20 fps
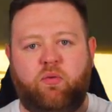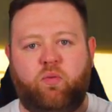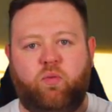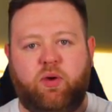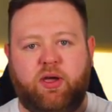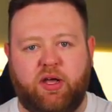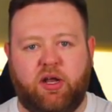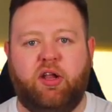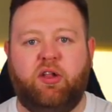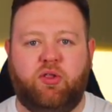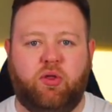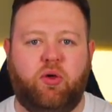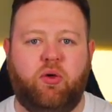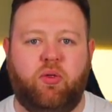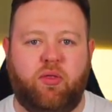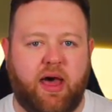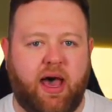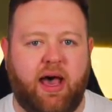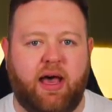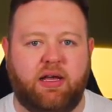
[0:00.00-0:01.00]
we're going to
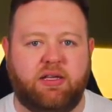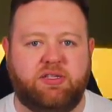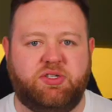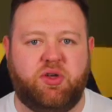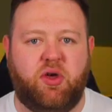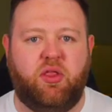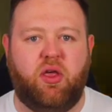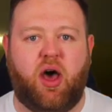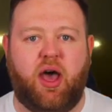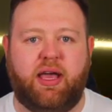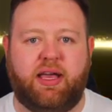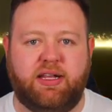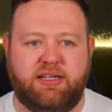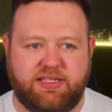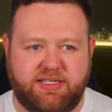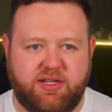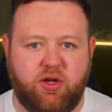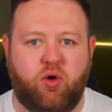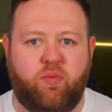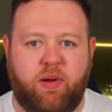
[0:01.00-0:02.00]
do that so that i
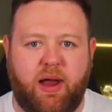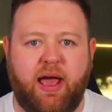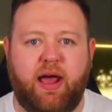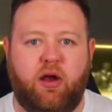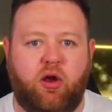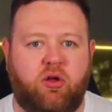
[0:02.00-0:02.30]
can still play